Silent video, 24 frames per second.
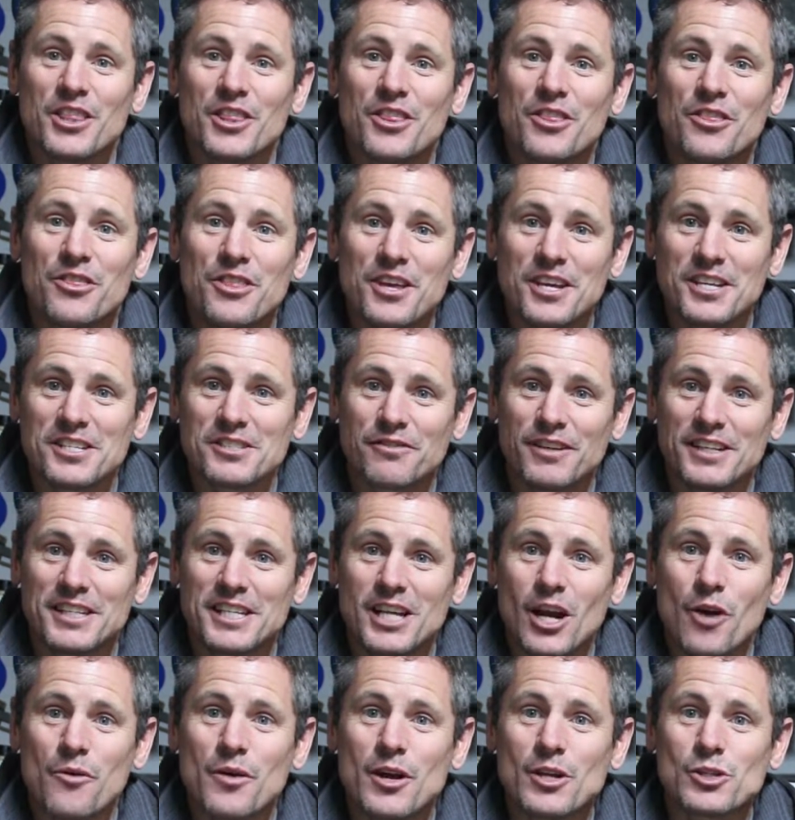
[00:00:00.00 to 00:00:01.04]
this
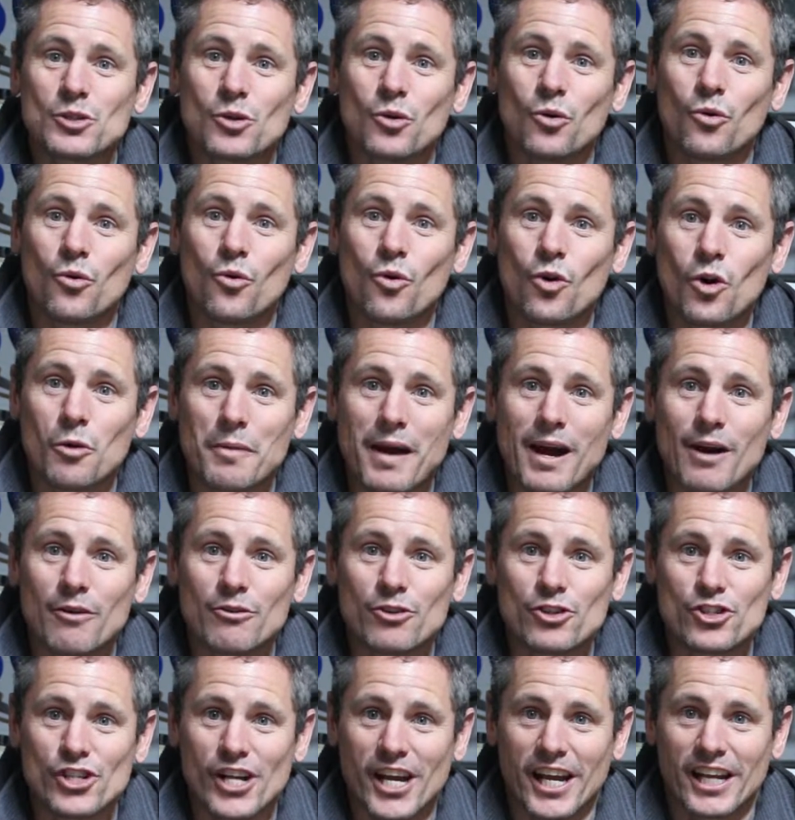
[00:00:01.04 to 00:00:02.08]
video is all
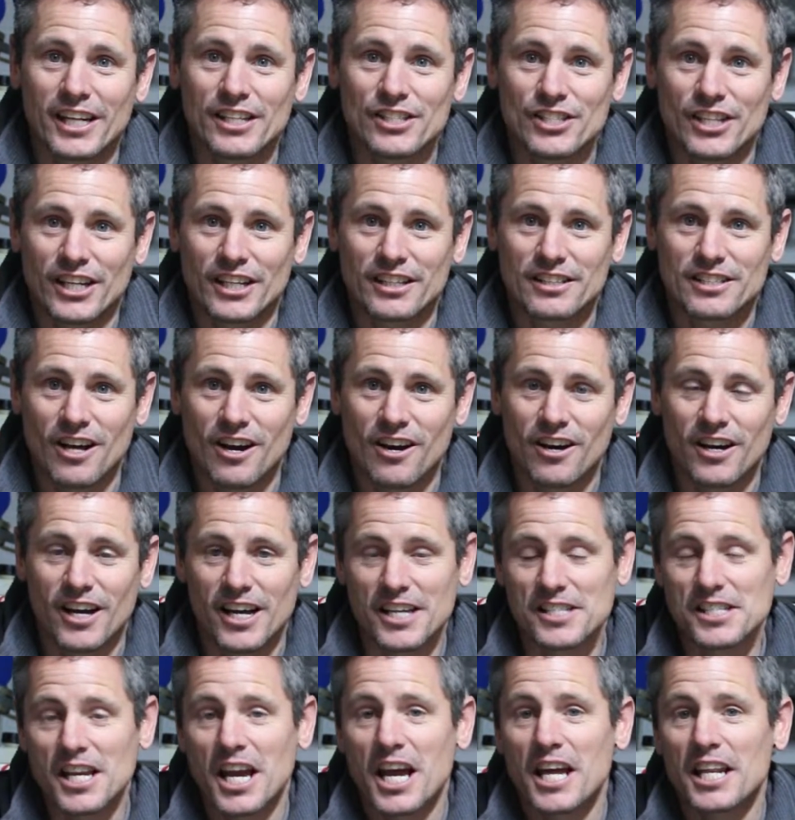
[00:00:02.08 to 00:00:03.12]
about changing
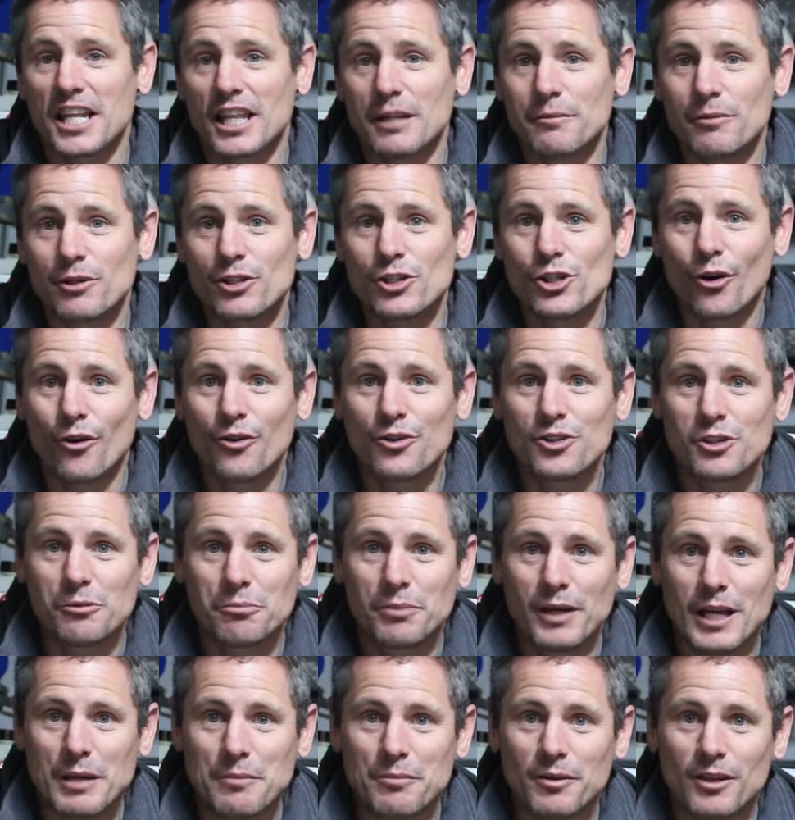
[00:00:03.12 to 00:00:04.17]
tyres, and the majority
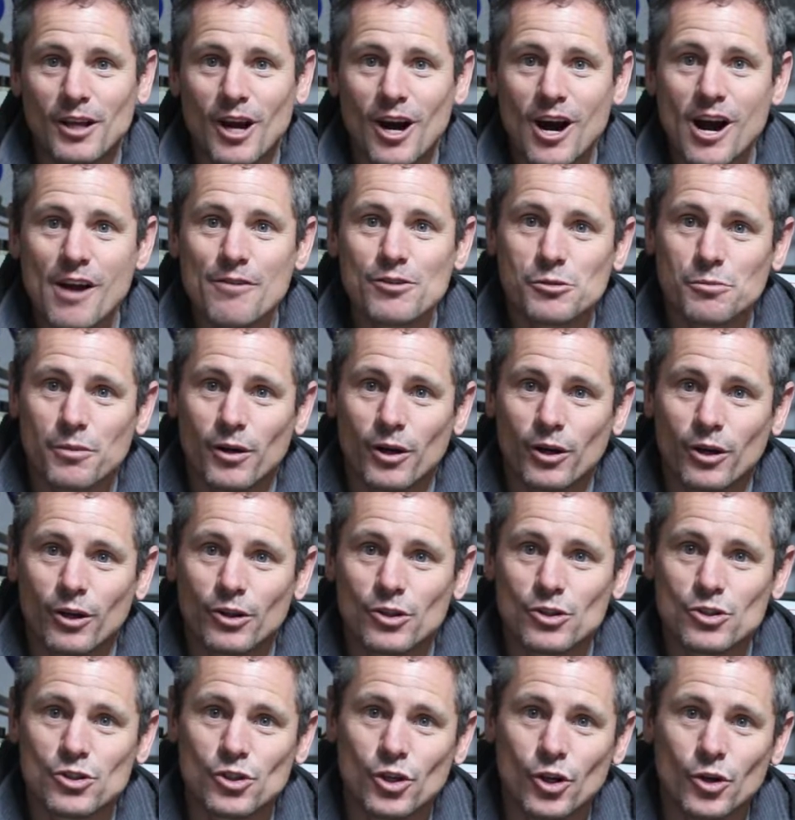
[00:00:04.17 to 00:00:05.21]
of people that I've
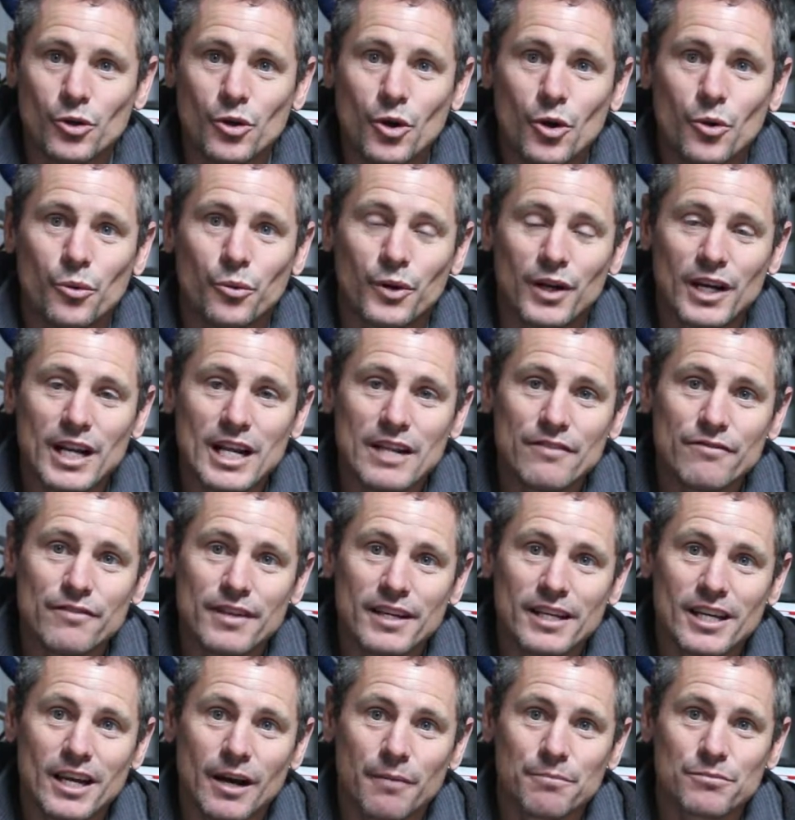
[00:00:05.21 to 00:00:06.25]
spoken to, whenever
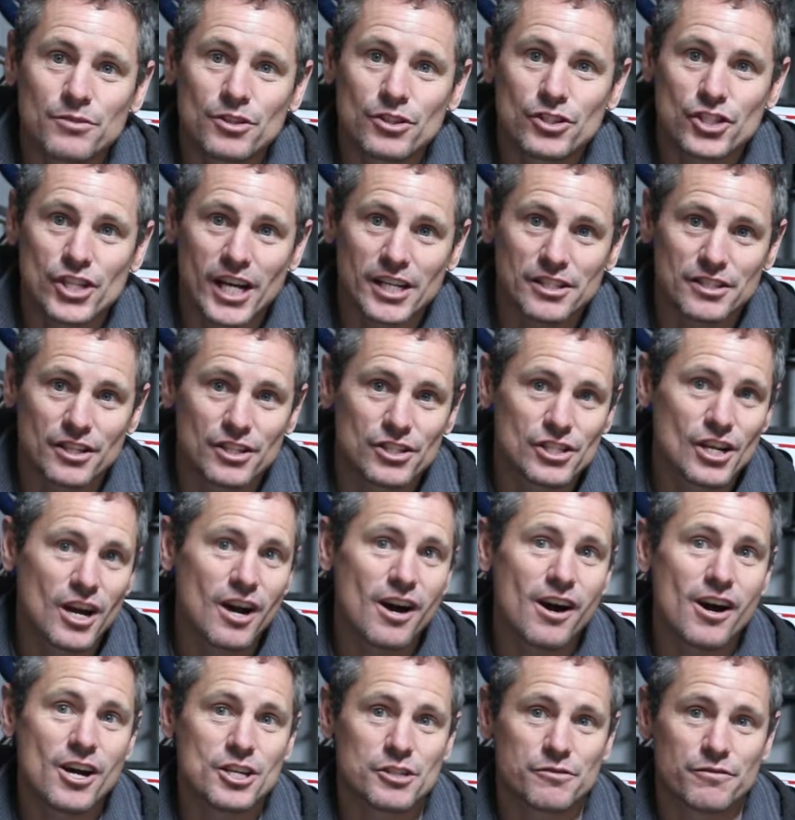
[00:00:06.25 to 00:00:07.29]
they come to change the
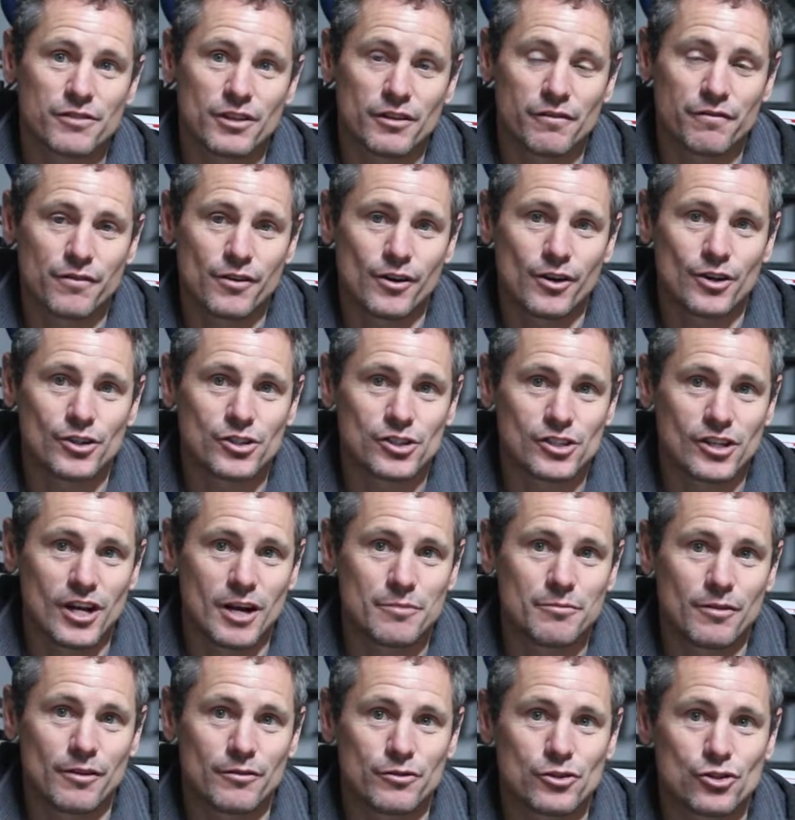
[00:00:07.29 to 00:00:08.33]
tyres for the first
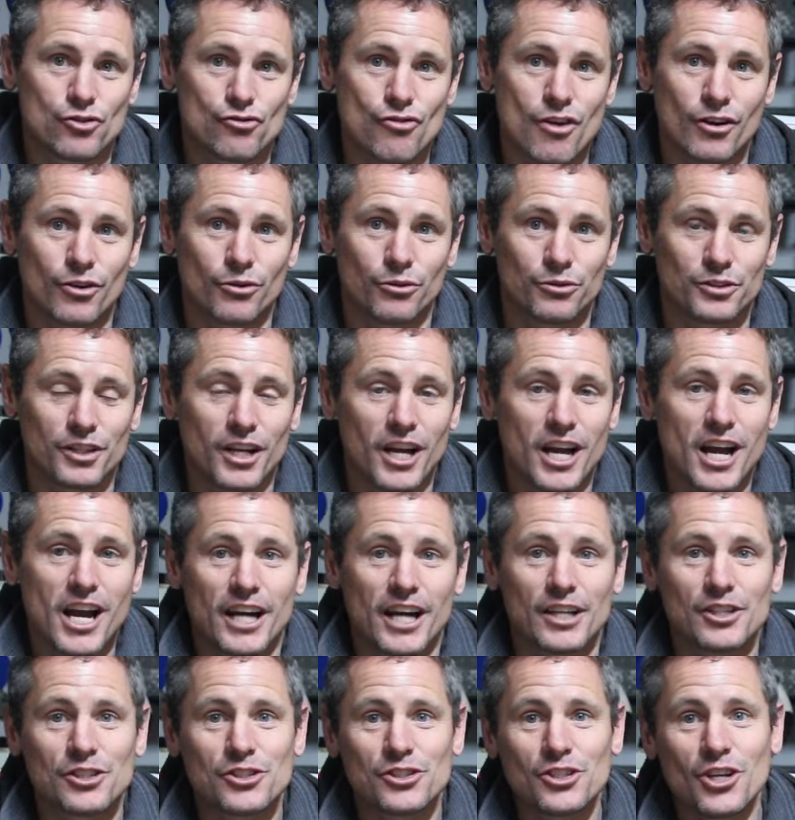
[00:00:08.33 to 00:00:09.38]
time, have struggled,
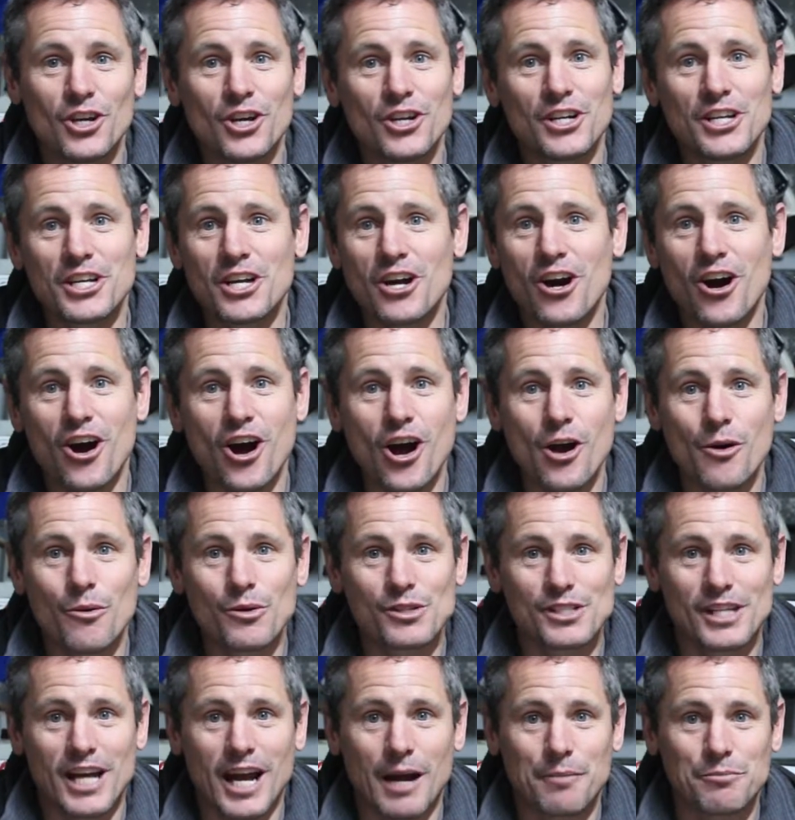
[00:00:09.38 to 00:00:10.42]
and certainly I
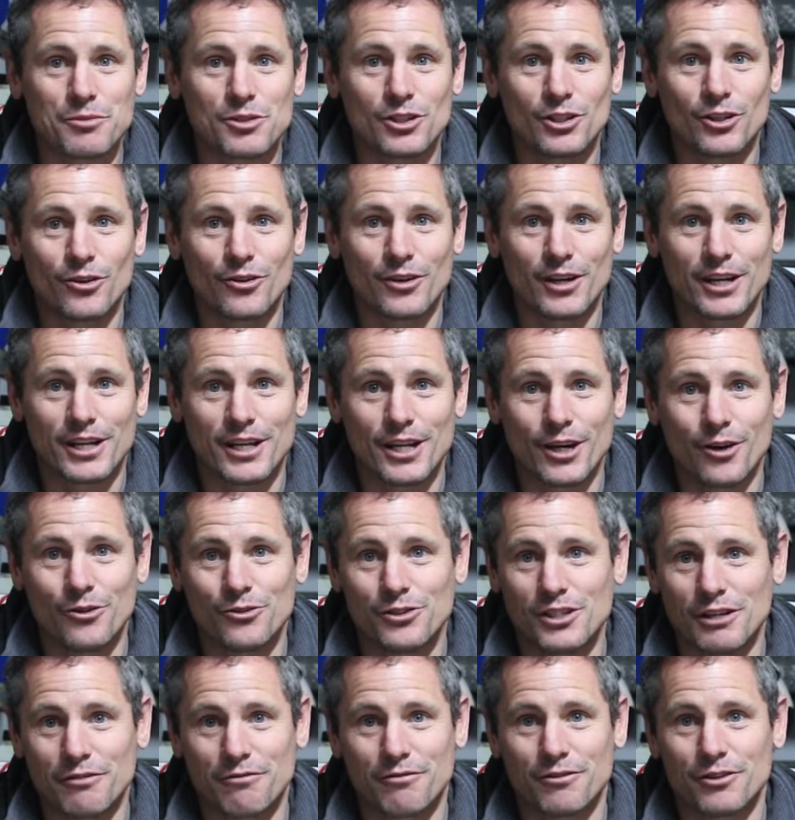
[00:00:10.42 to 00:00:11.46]
was absolutely no
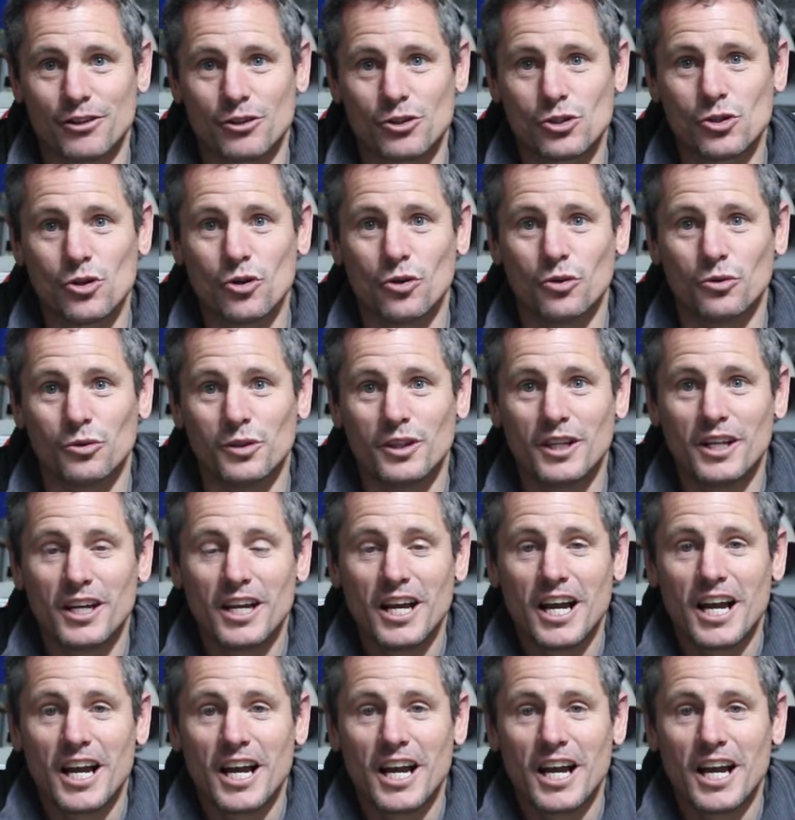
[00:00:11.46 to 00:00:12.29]
different at all.